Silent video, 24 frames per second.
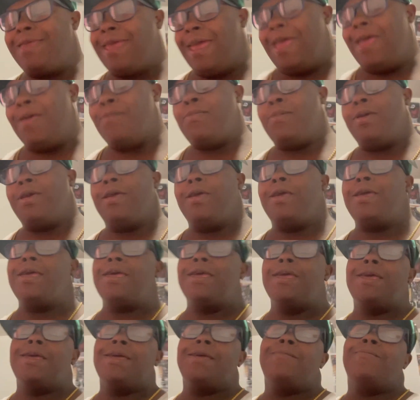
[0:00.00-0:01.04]
that, man.
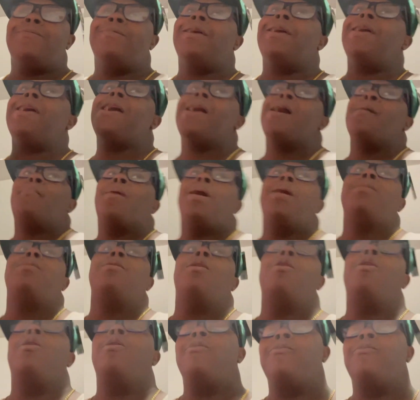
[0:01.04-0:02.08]
And everybody know,